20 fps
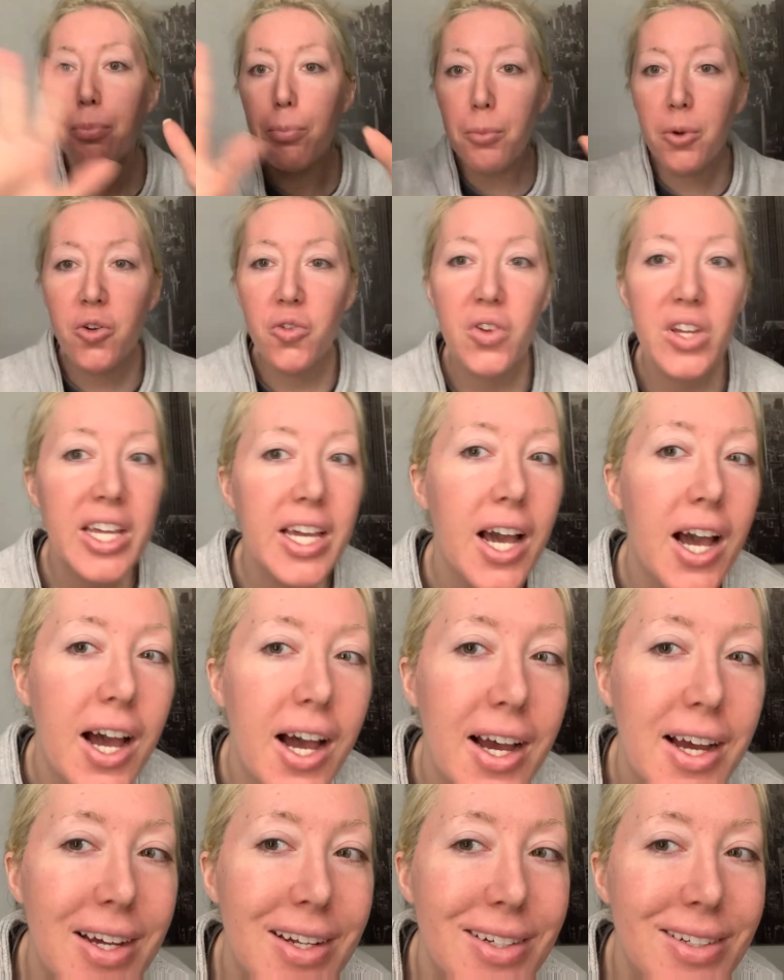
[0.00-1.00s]
Moving
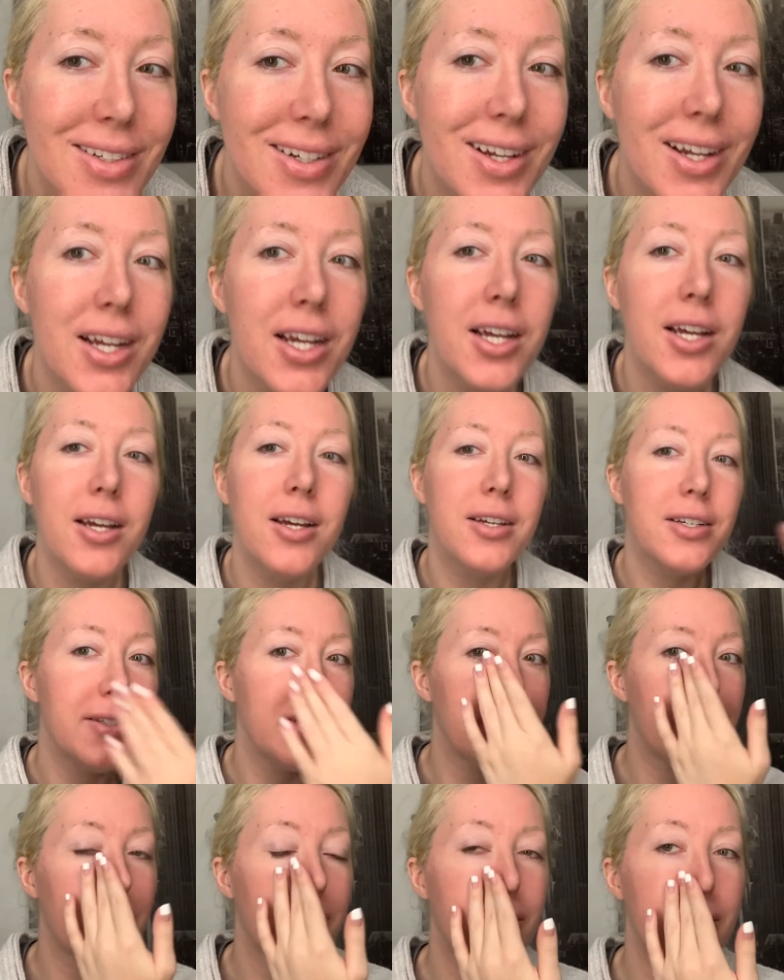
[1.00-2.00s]
on.
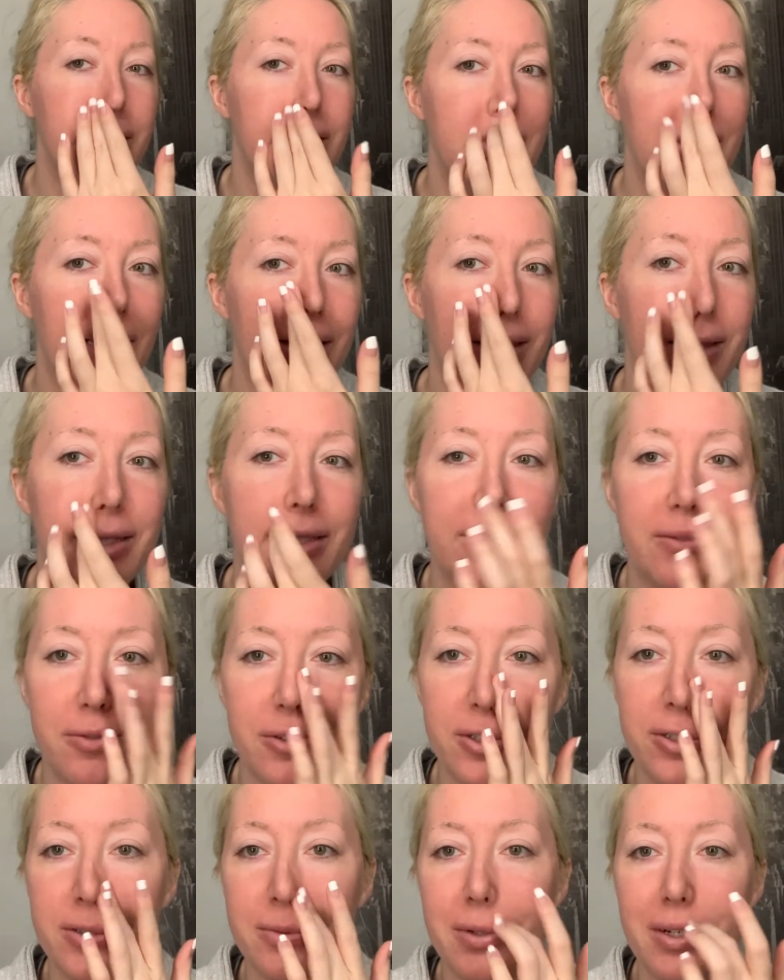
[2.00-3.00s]
We'll just let this
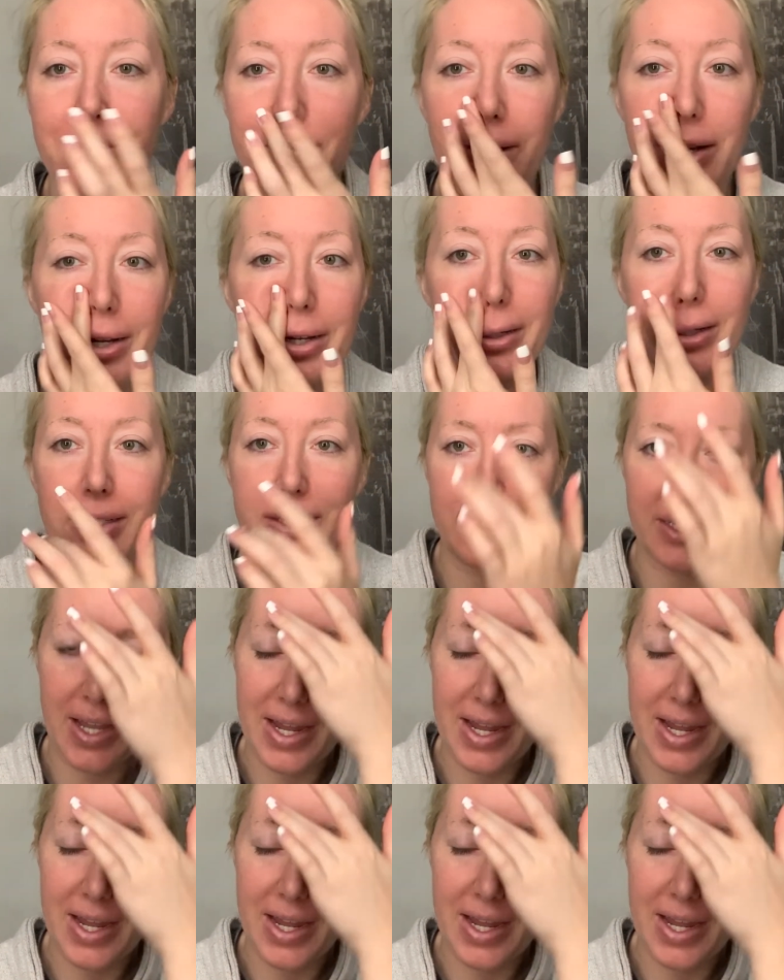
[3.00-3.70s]
reduce my redness.